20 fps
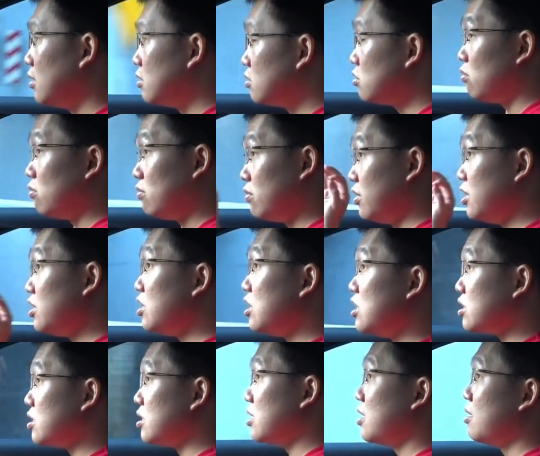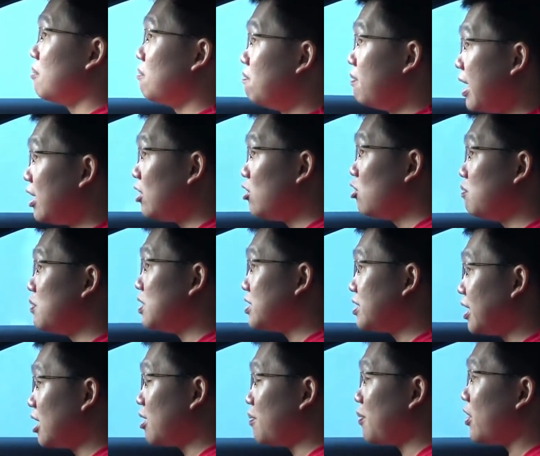So this is, make no
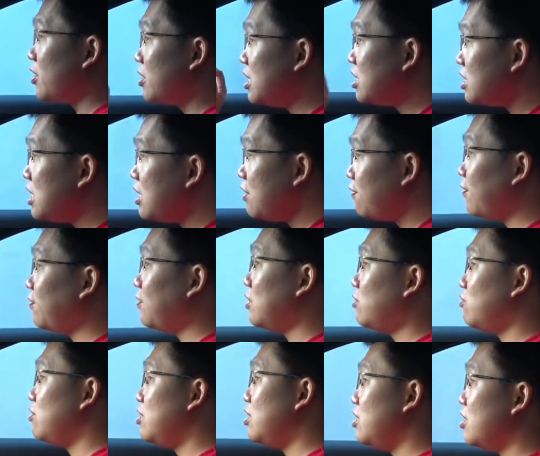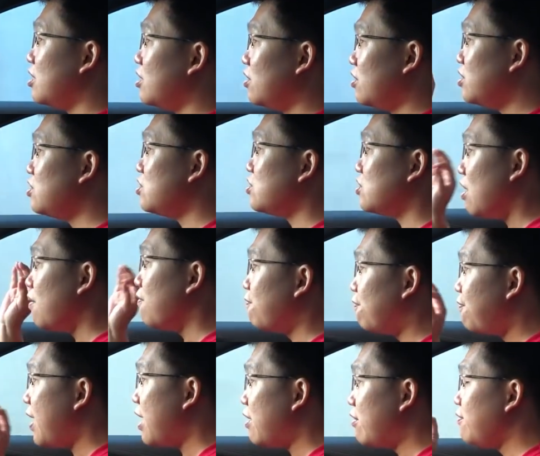mistake about it, this E53 here, this is a
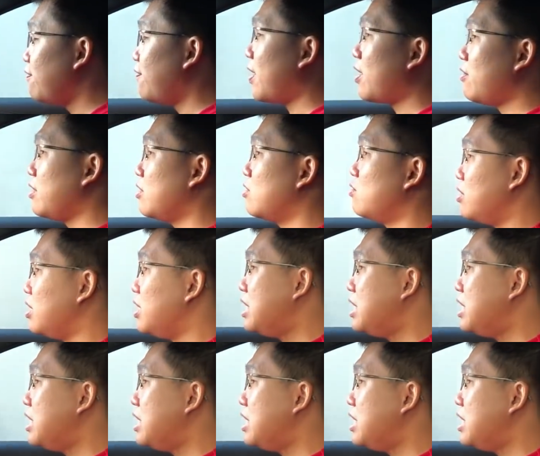very, very good